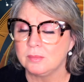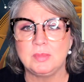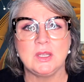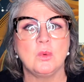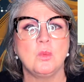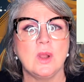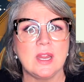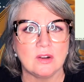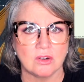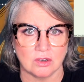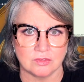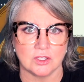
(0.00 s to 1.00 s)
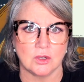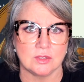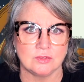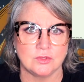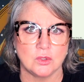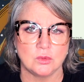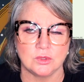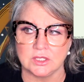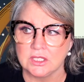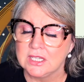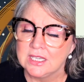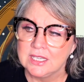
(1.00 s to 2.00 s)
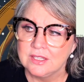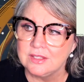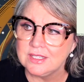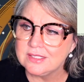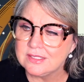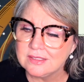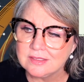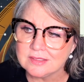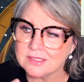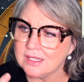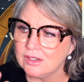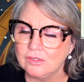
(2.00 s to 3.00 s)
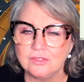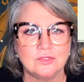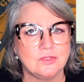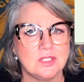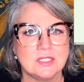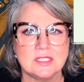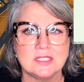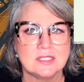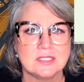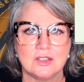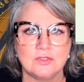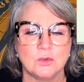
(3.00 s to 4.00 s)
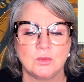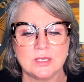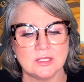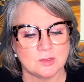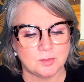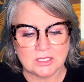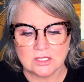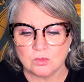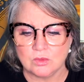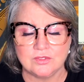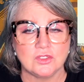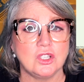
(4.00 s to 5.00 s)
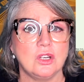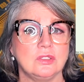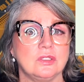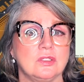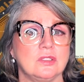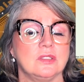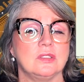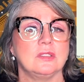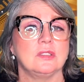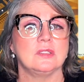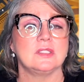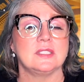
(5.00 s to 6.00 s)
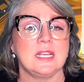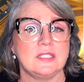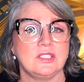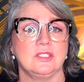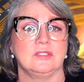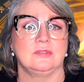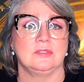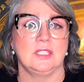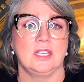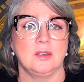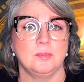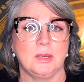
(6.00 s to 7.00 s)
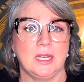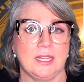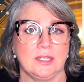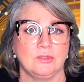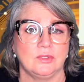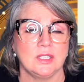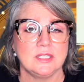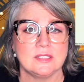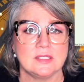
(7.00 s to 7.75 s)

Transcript: be aware of going forward? This is self-awareness, because we've got Saturn at play, right?